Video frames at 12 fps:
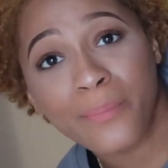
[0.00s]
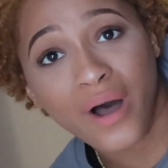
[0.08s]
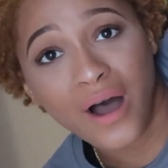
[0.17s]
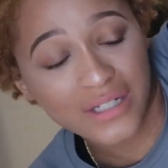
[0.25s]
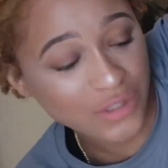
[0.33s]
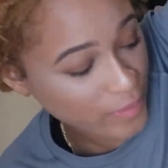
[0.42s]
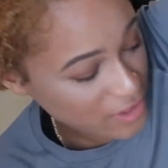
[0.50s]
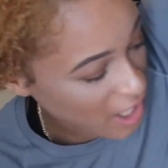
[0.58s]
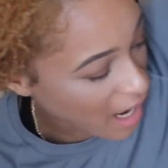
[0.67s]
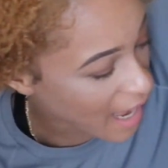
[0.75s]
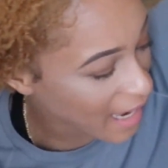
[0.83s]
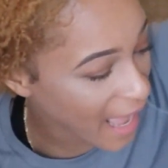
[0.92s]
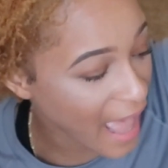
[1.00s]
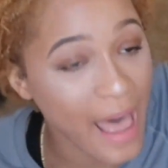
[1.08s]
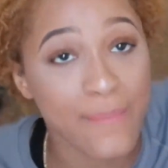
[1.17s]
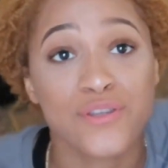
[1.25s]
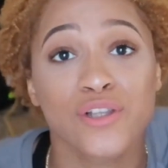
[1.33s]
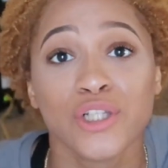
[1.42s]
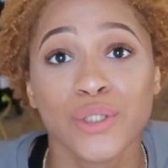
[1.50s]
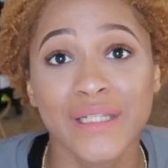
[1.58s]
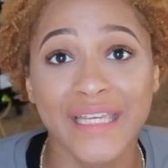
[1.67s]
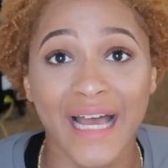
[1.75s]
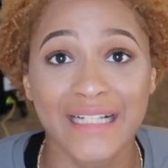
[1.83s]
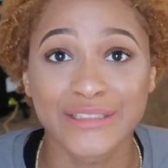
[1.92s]
box, which I
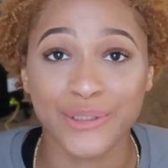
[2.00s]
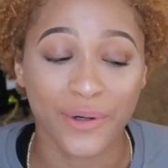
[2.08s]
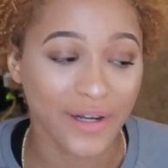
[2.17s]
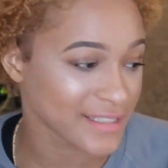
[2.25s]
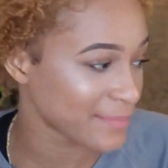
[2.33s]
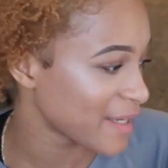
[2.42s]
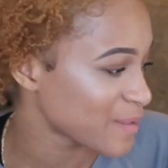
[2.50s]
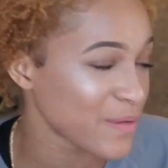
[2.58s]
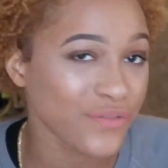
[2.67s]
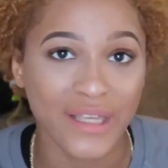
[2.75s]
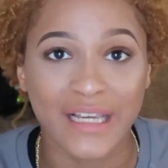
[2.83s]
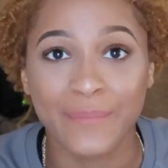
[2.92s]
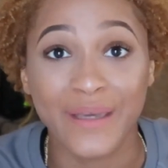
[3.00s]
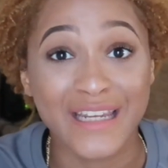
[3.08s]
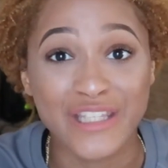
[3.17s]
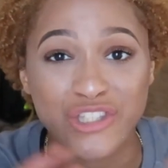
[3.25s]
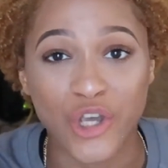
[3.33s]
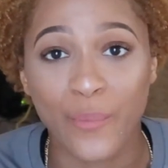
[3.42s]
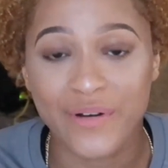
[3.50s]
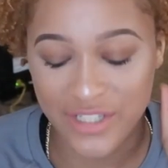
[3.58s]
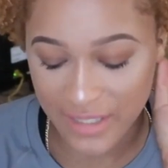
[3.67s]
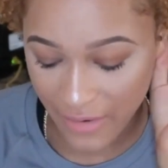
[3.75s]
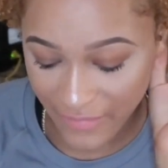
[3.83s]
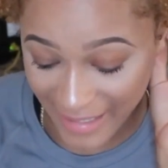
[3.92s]
absolutely adore because it makes me feel like I'm getting so much
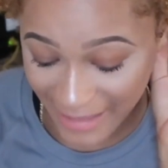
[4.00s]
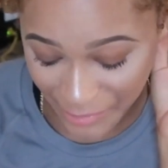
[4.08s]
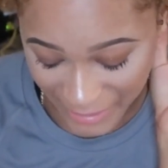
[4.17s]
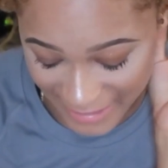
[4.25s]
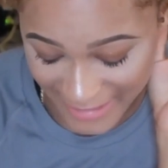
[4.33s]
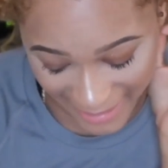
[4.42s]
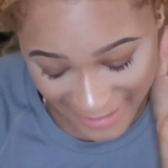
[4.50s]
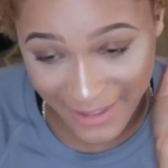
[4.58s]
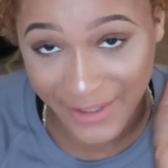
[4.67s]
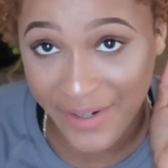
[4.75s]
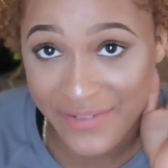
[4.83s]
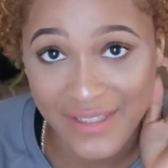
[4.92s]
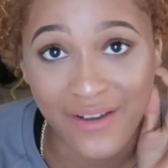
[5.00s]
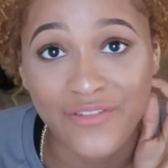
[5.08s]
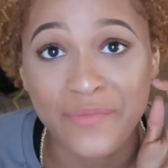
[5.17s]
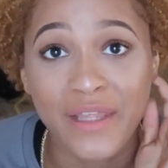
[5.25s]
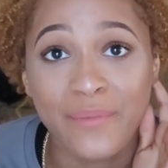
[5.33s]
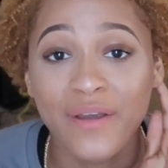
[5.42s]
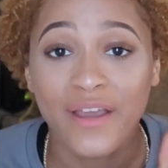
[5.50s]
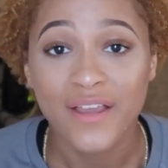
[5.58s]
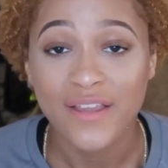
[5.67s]
stuff, and I really did get a lot of stuff from them.